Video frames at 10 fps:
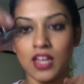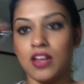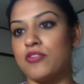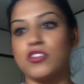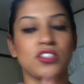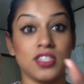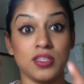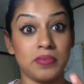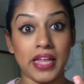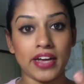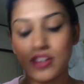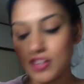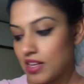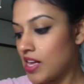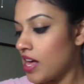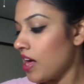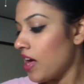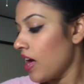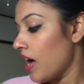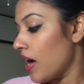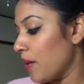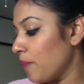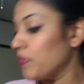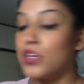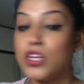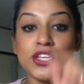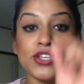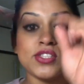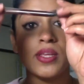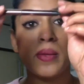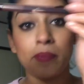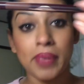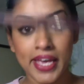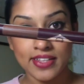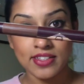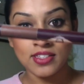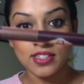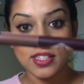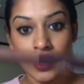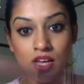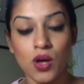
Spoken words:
Of course, this is black. You can use pens,